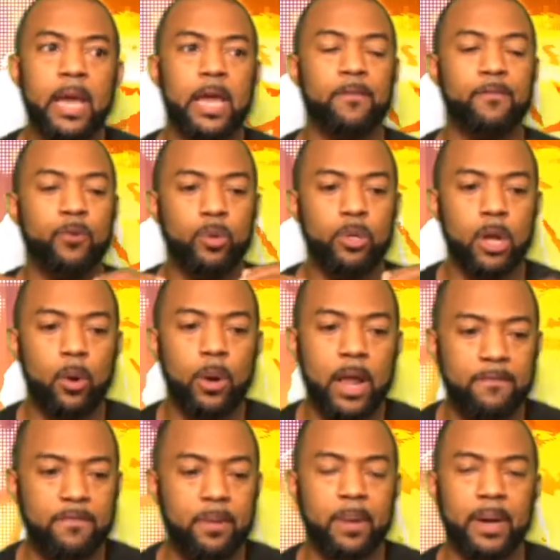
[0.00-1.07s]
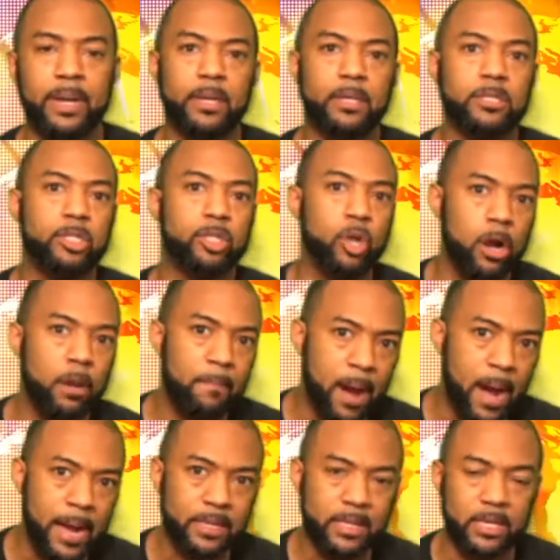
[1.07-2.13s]
If you don't have the money to start
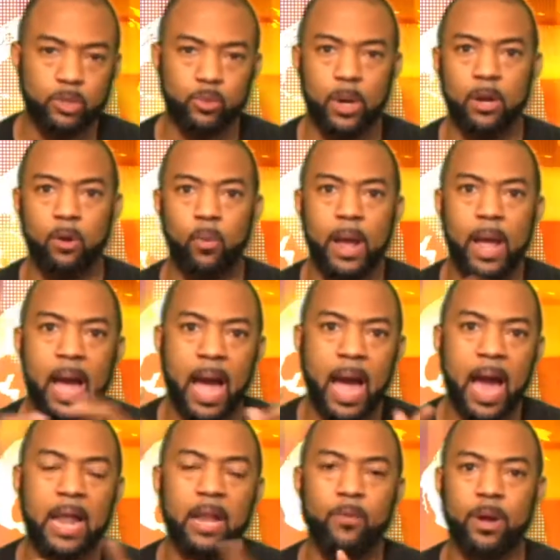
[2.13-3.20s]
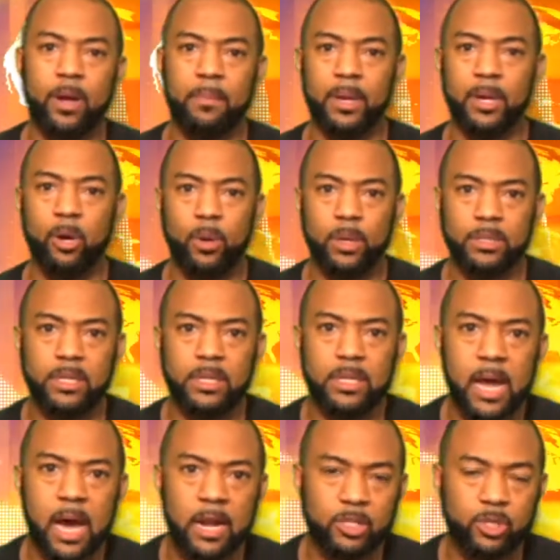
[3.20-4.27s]
buying things right away, I highly recommend going to the
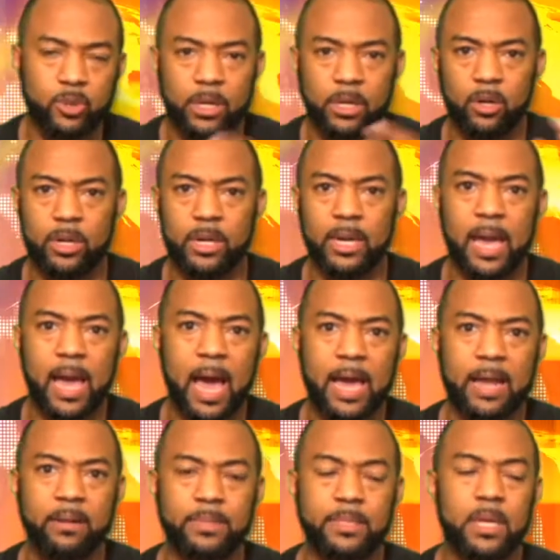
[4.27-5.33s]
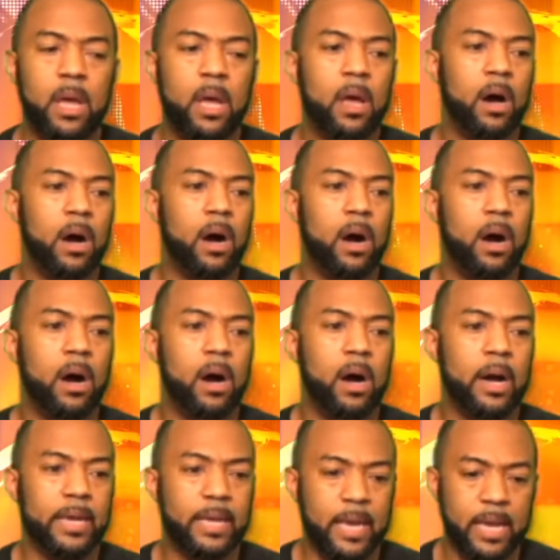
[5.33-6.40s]
Dollar Tree and looking at items
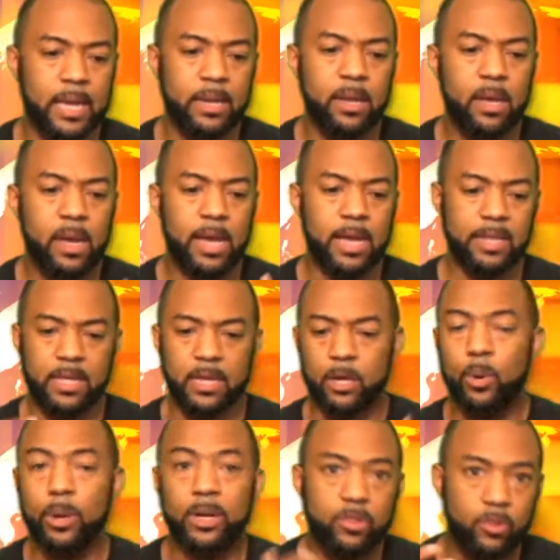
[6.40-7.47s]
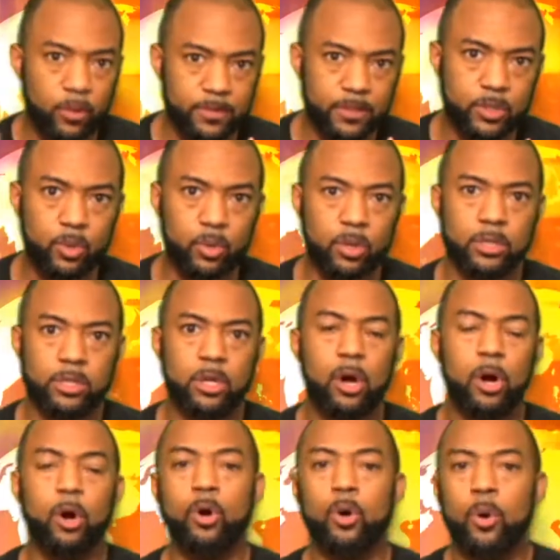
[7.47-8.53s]
again, and then going to thrift stores
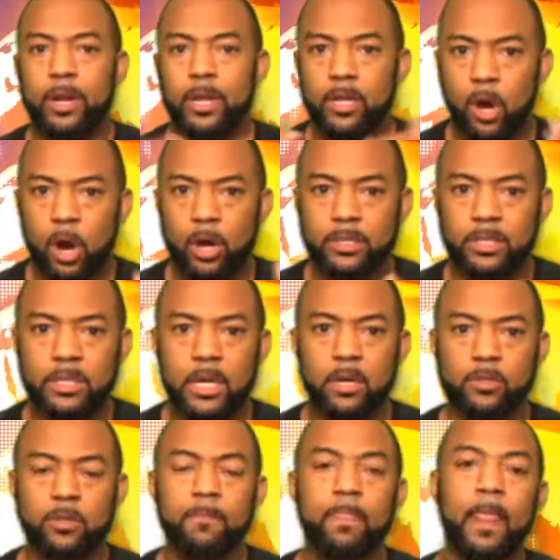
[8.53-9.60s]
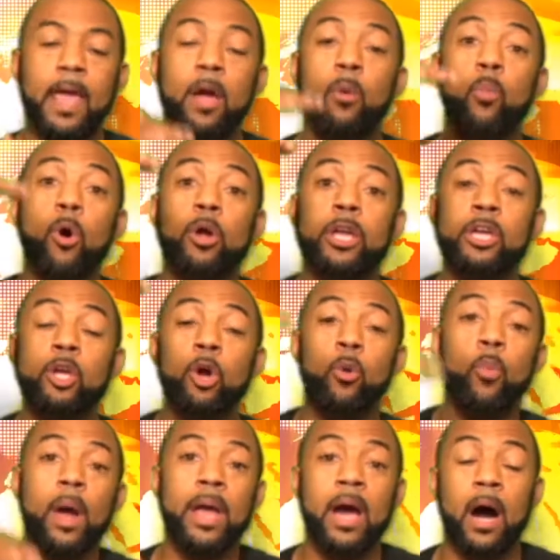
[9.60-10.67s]
or going to yard sales and working your
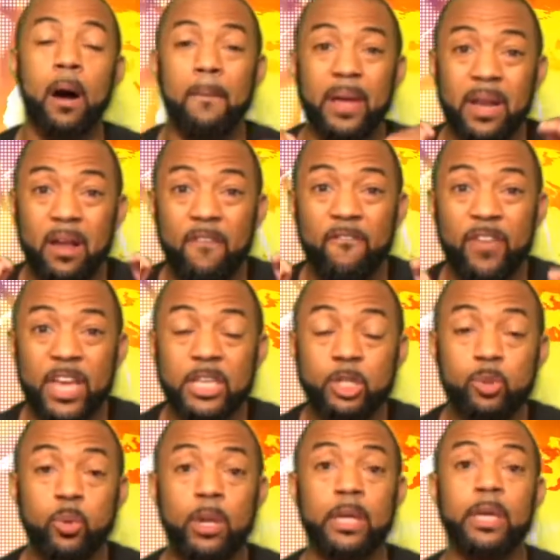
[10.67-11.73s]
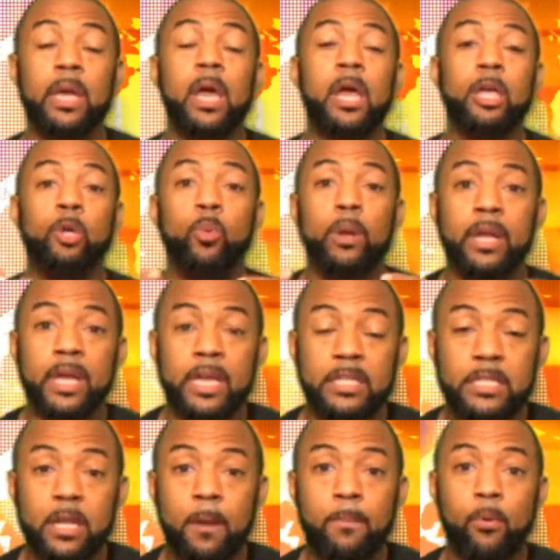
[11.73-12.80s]
way up. And eventually you want to get
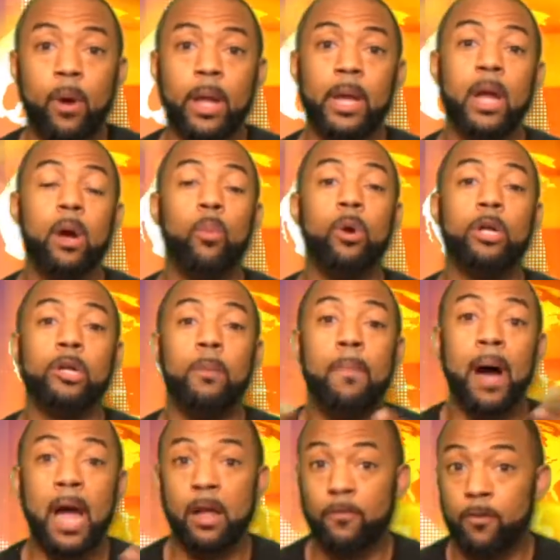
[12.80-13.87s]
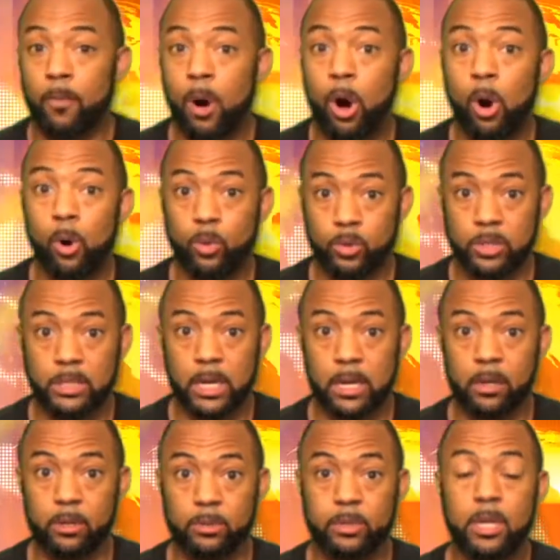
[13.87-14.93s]
to the point where you're buying from
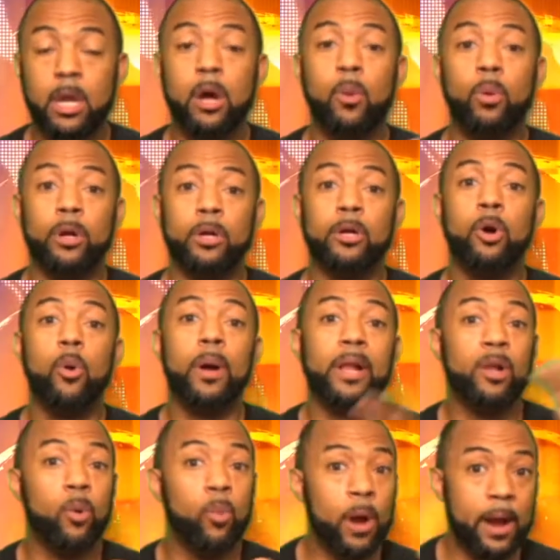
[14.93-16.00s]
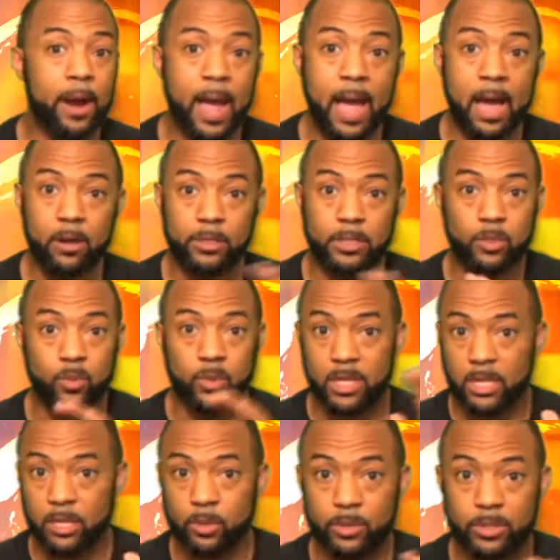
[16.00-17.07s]
wholesalers, where you're going to warehouses
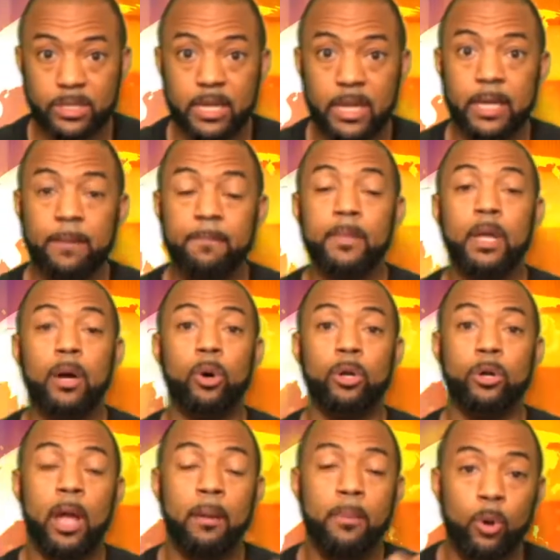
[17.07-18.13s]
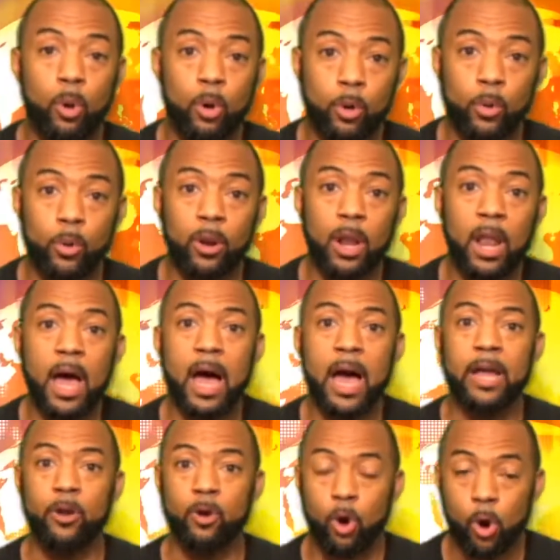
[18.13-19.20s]
within your city, or you're able to order
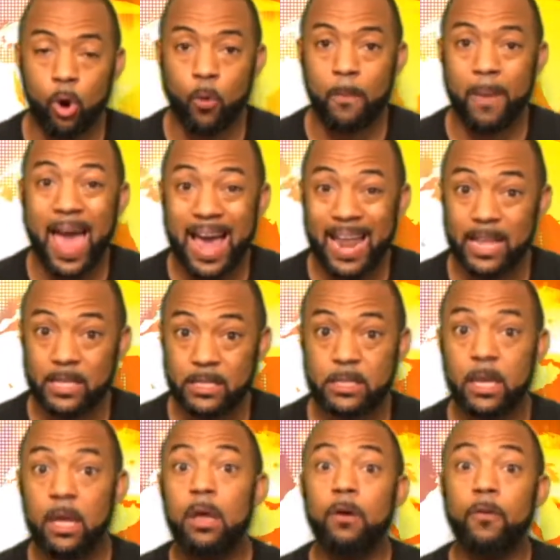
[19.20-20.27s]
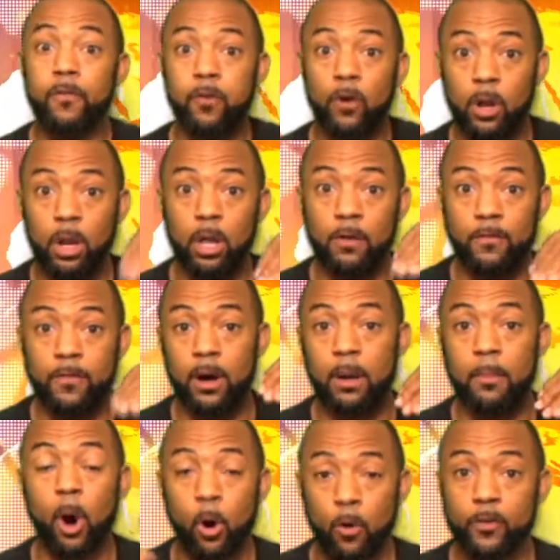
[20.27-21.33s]
online, or whole pallets full of
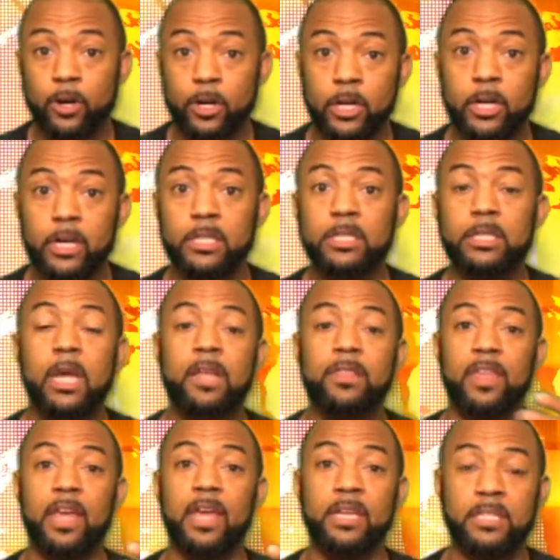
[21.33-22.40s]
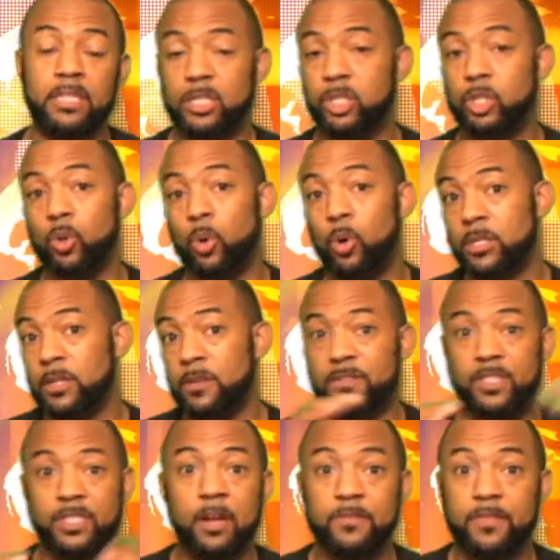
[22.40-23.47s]
overgoods, things that stores have
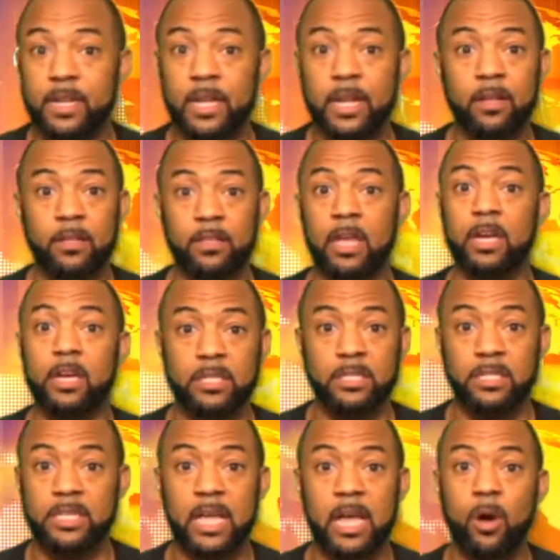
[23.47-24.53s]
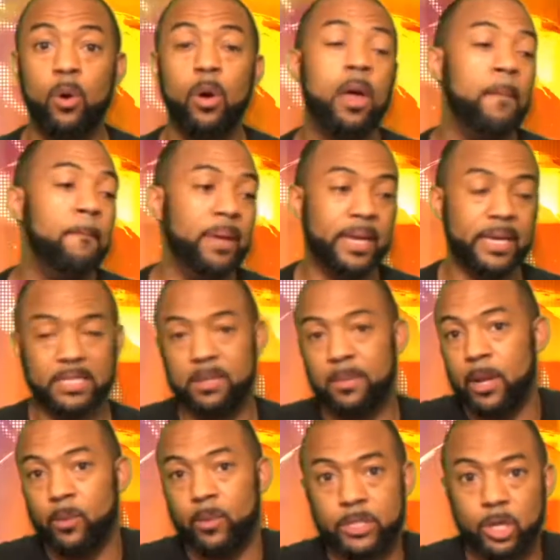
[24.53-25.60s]
stuffed in there that they couldn't sell, be it
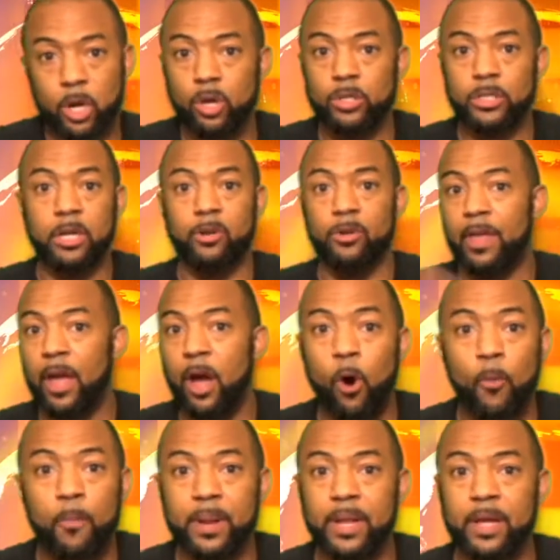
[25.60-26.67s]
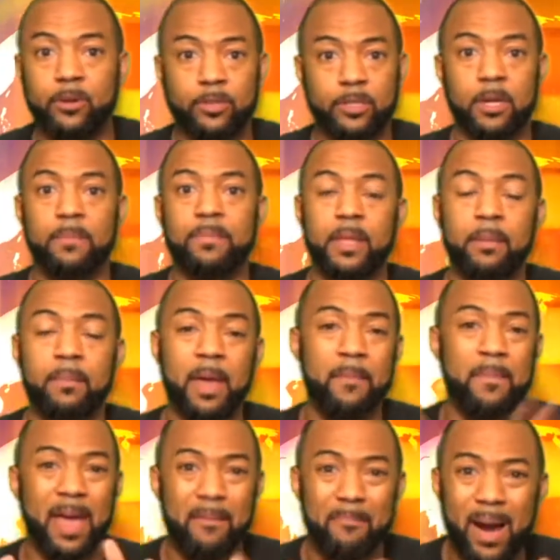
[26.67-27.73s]
somebody returned it or they opened it or something may
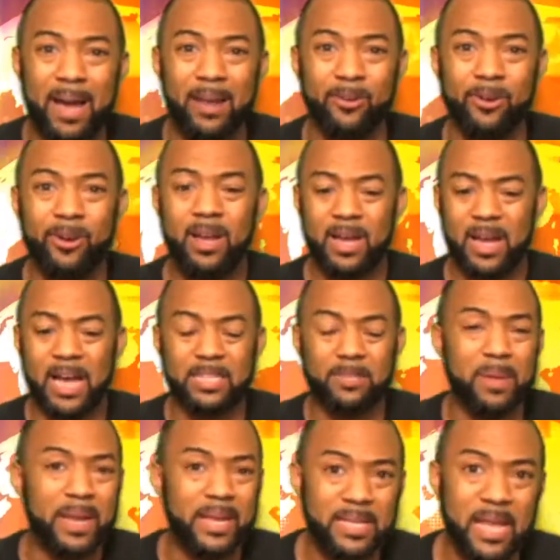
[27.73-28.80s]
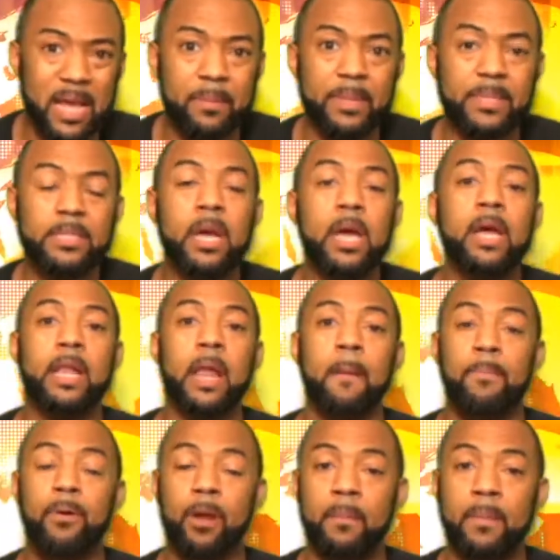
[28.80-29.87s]
have had minor cosmetic damage. They
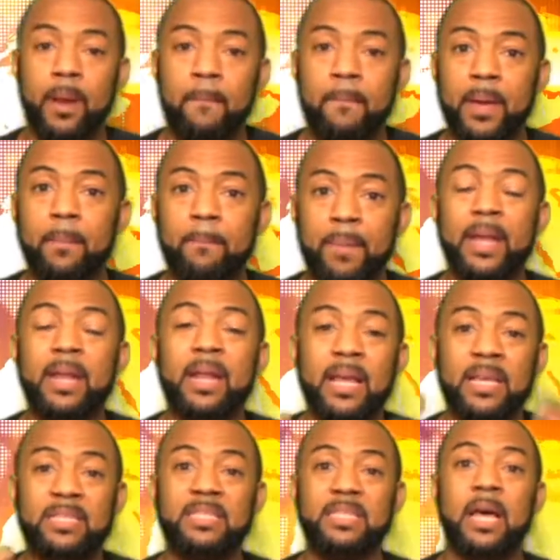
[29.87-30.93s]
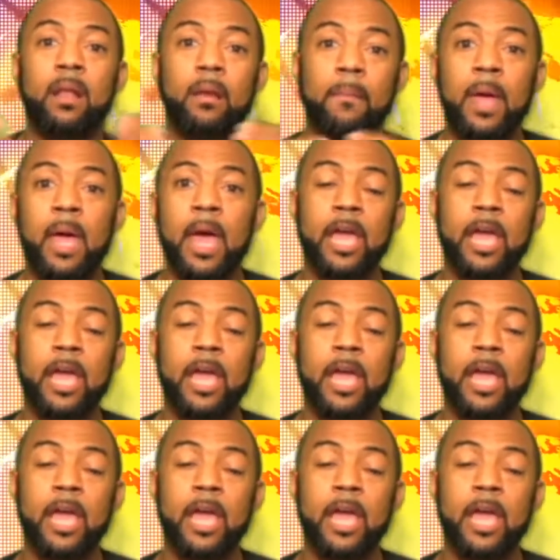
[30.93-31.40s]
put them in a big bin and they sell them.